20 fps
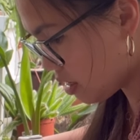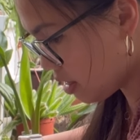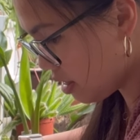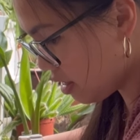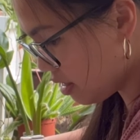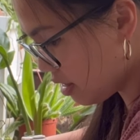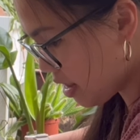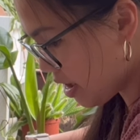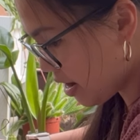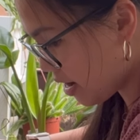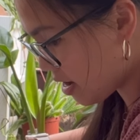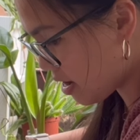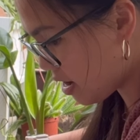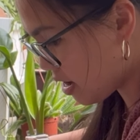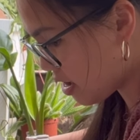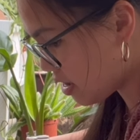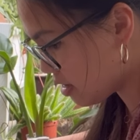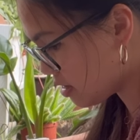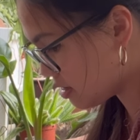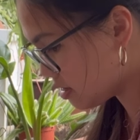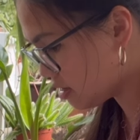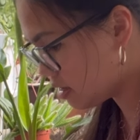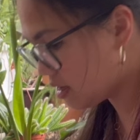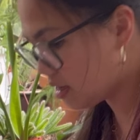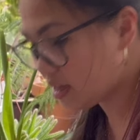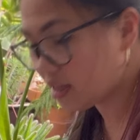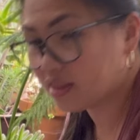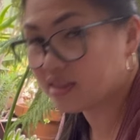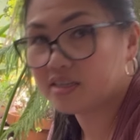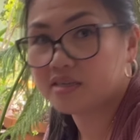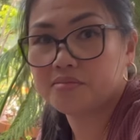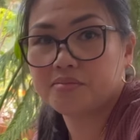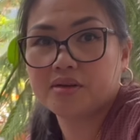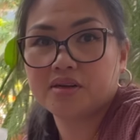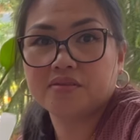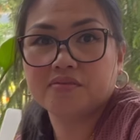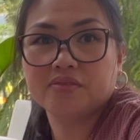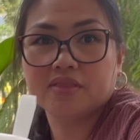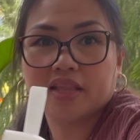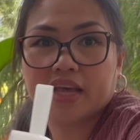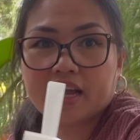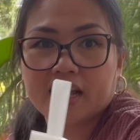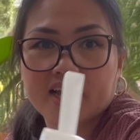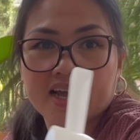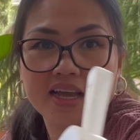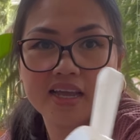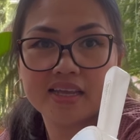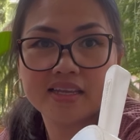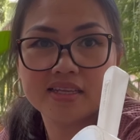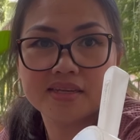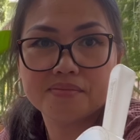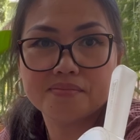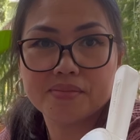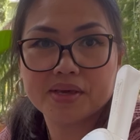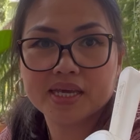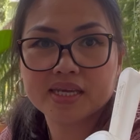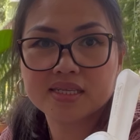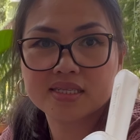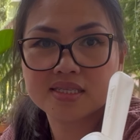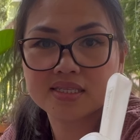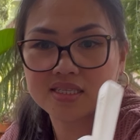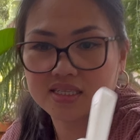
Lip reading: leca, in the mix,